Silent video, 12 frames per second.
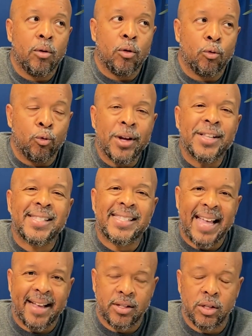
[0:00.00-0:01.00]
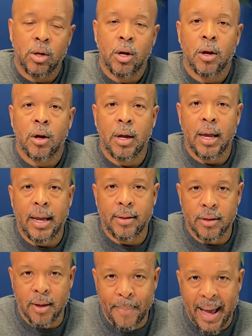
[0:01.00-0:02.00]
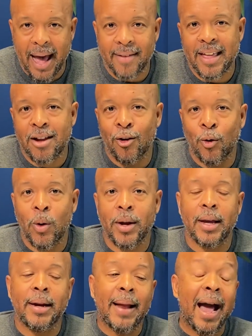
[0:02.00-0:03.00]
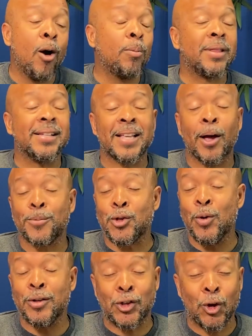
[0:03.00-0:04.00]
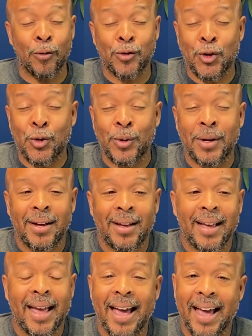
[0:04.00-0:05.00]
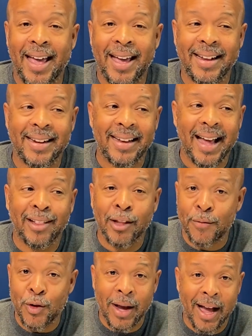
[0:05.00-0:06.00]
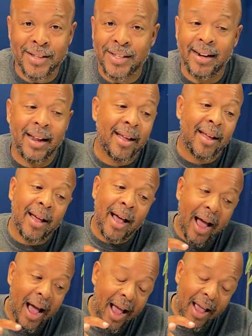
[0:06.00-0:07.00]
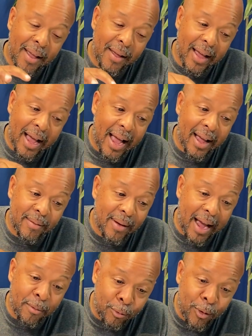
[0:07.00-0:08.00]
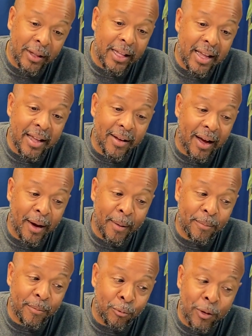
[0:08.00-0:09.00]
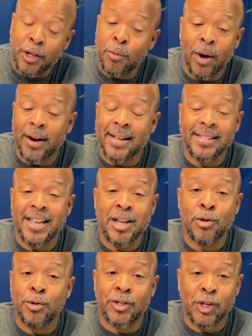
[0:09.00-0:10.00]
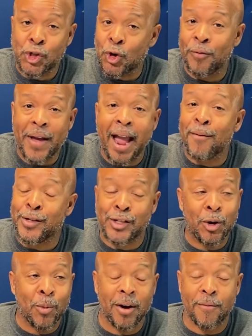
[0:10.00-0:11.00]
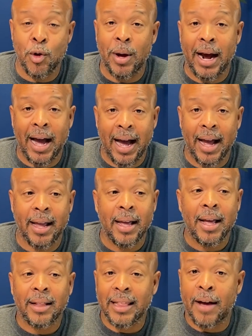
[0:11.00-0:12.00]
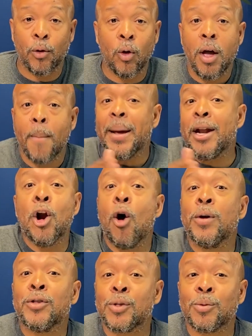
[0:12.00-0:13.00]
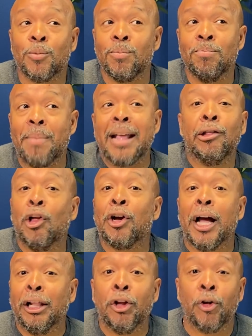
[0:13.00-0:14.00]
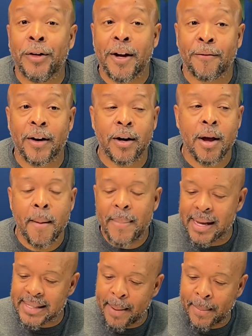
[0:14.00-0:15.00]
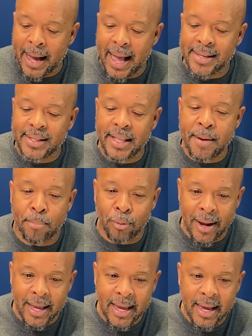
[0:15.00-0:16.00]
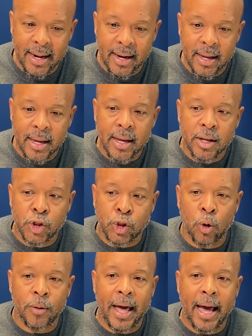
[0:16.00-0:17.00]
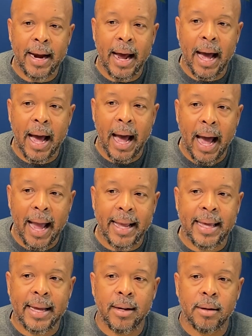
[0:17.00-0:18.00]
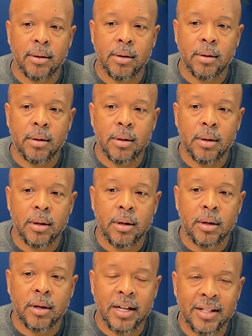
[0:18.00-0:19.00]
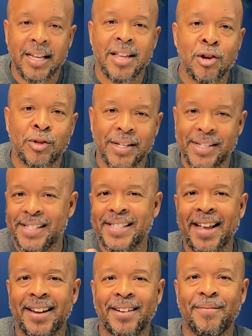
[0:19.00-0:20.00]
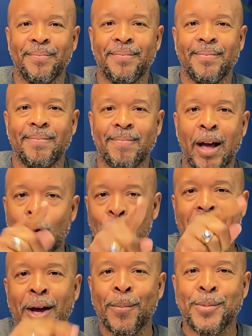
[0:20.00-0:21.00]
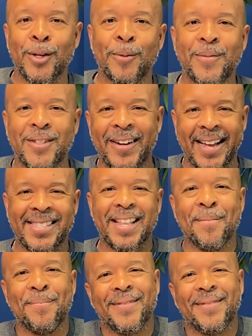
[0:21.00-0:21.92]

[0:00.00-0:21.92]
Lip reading: reset the path that you're going in. I hope this helps you and serves you. And I love you guys. And I really want to continue to serve every single one of you at a high level, but it always might look a little different because I'm constantly breaking it so that I can continue to sustain it. I hope that helps you. Till next time.